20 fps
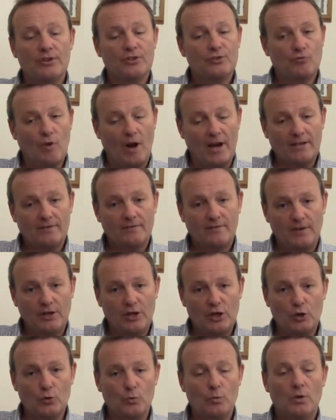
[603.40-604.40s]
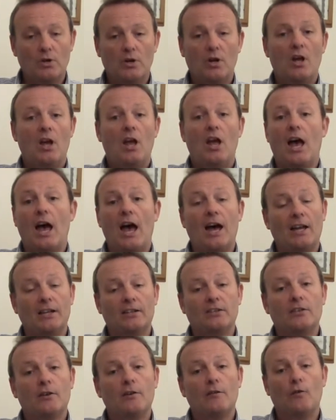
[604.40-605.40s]
is right for you
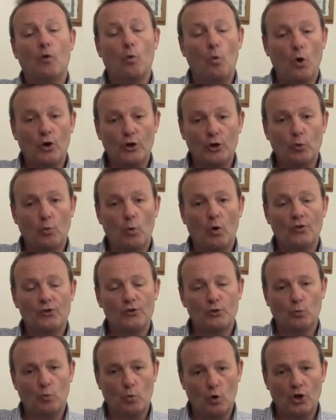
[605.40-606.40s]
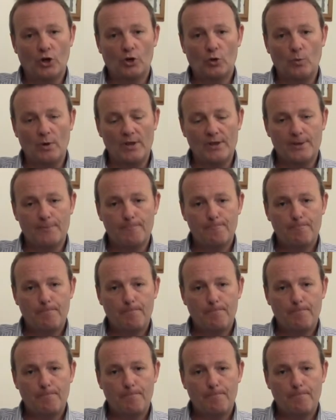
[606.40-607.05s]
and for what you want to work with.